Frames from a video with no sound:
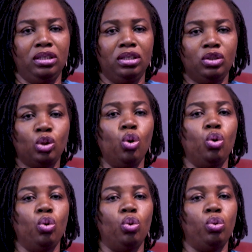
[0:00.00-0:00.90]

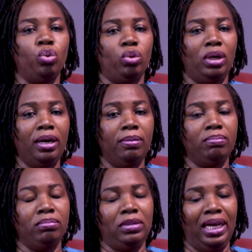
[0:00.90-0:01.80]
So,
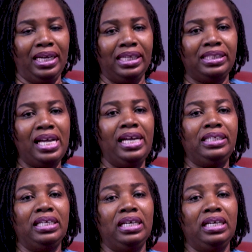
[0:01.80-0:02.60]
like I said,